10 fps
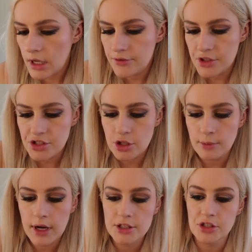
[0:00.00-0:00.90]
If you did
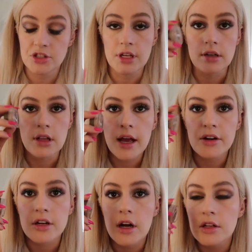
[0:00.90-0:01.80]
too much, you can take your
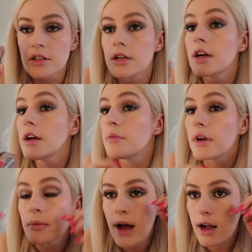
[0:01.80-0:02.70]
lighter color,
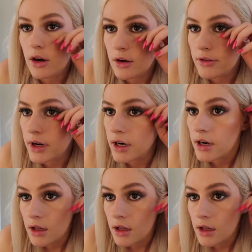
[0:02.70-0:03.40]
put it back over.